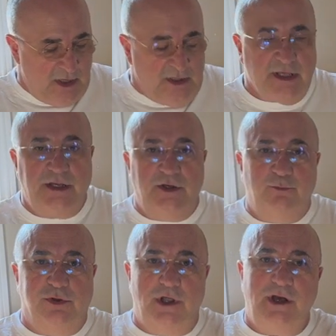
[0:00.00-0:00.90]
Then you
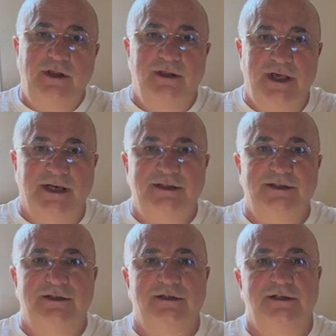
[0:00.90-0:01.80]
plug
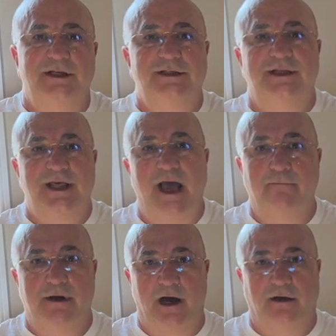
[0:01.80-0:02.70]
this into that
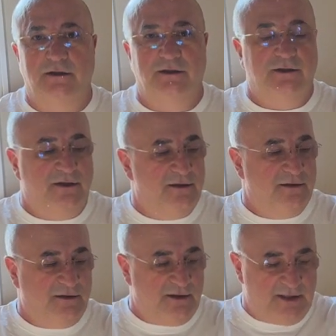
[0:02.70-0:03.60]
box.
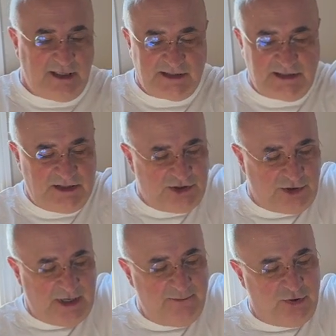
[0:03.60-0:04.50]
This is your
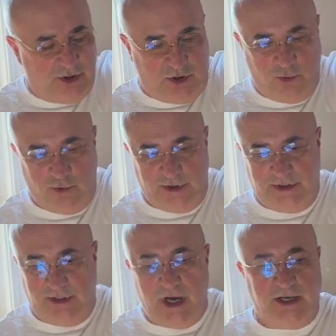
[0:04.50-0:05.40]
input
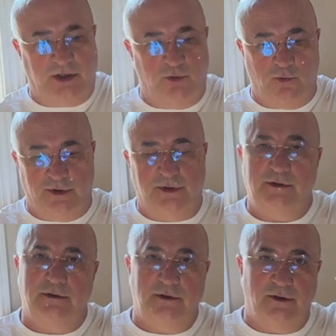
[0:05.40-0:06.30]
cord, line cord,
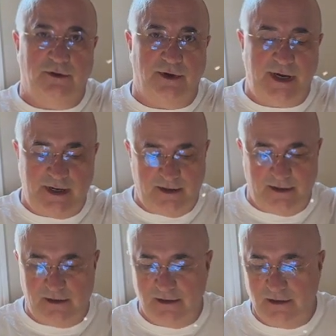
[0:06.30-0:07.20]
all right?
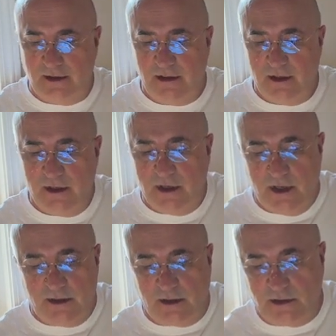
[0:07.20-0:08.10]

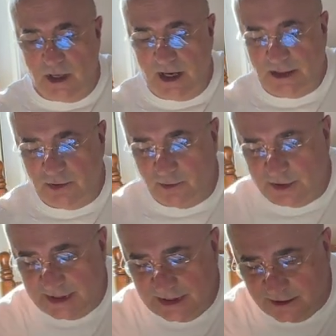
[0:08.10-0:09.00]
The line
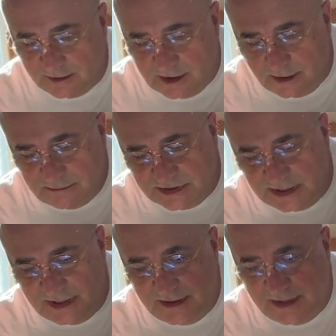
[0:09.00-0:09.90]
cord here comes
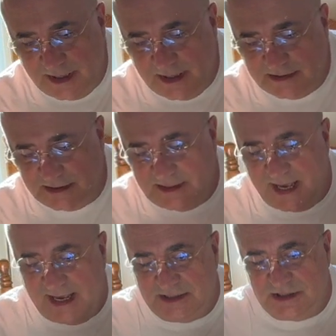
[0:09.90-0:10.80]
in and is
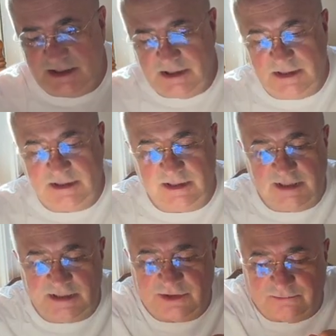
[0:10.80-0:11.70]
attached to
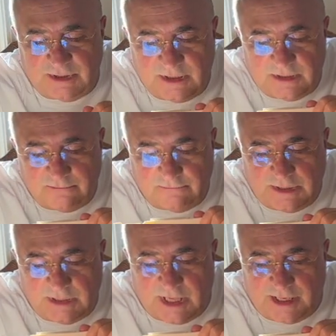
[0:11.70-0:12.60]
this re
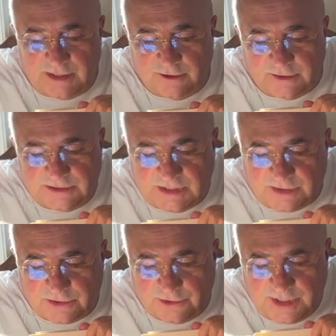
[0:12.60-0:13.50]
relay here. This is a
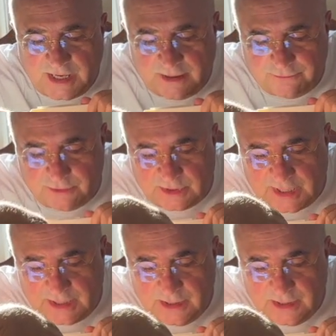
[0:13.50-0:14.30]
thirty amp relay.